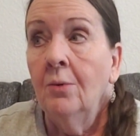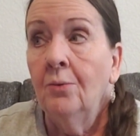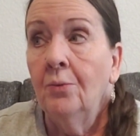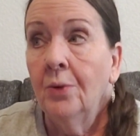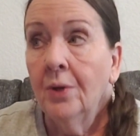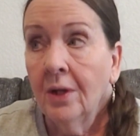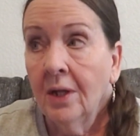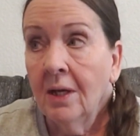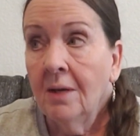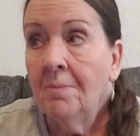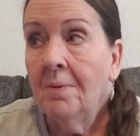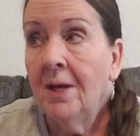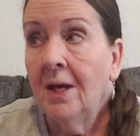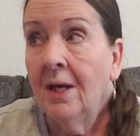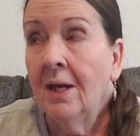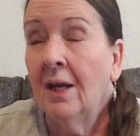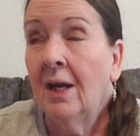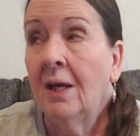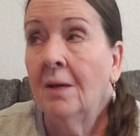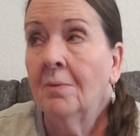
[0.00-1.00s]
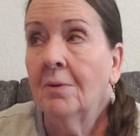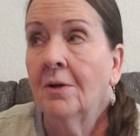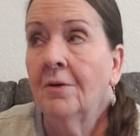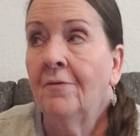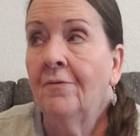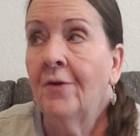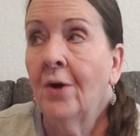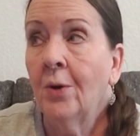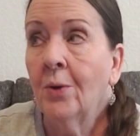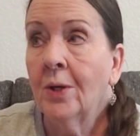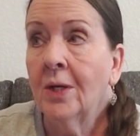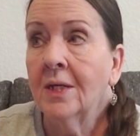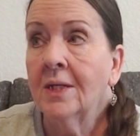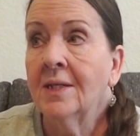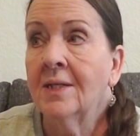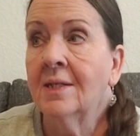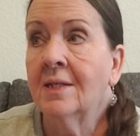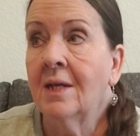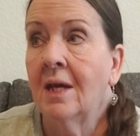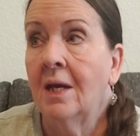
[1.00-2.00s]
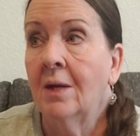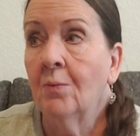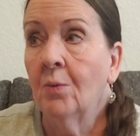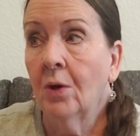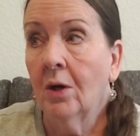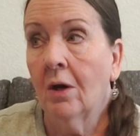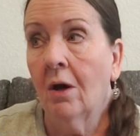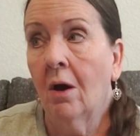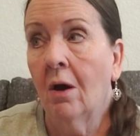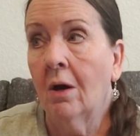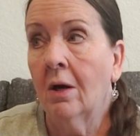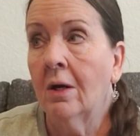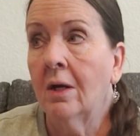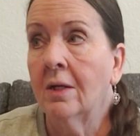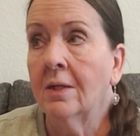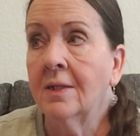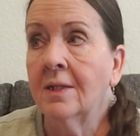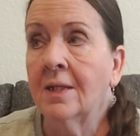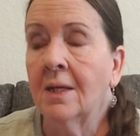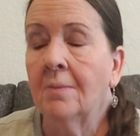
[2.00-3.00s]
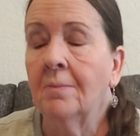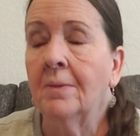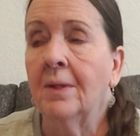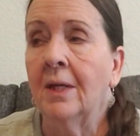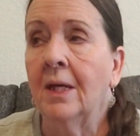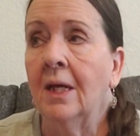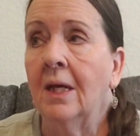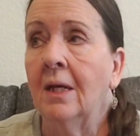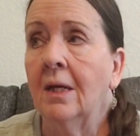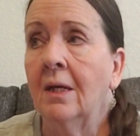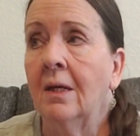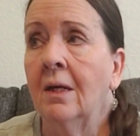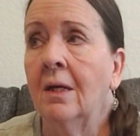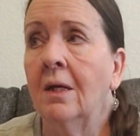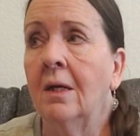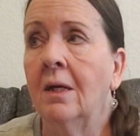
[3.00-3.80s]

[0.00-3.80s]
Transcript: really being able to focus and work hard on something